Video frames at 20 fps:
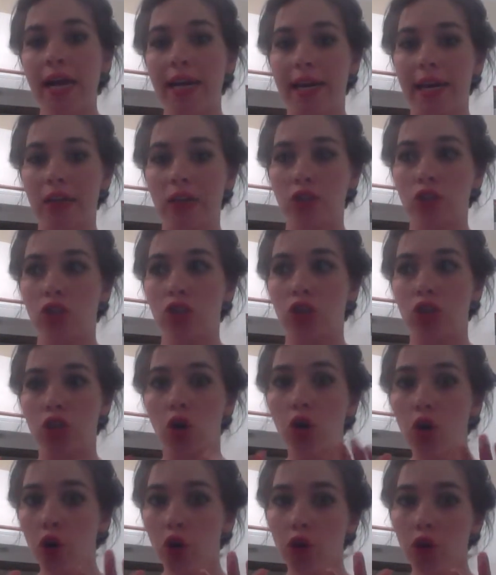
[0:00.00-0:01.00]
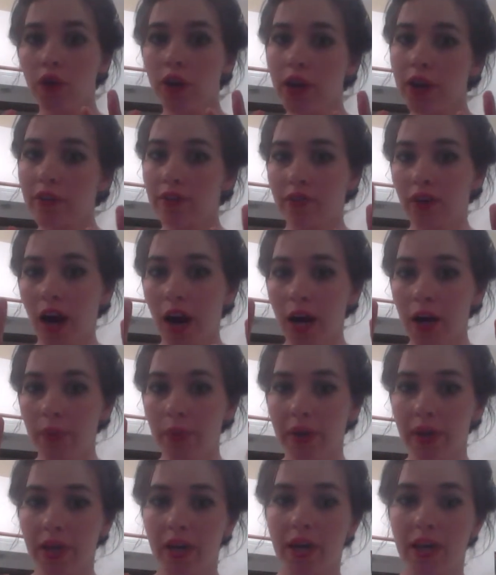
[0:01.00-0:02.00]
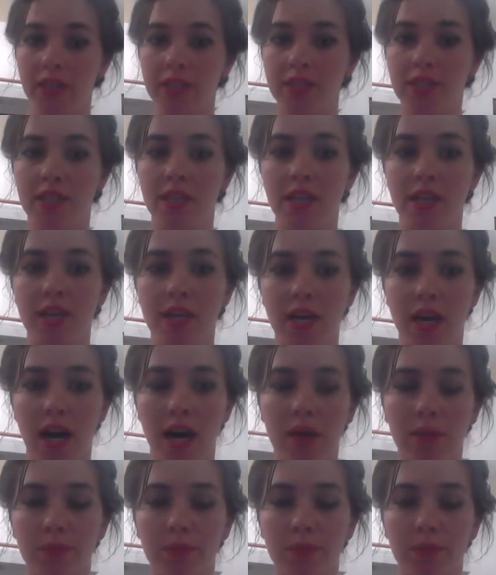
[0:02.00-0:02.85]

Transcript: Now don't go very far because the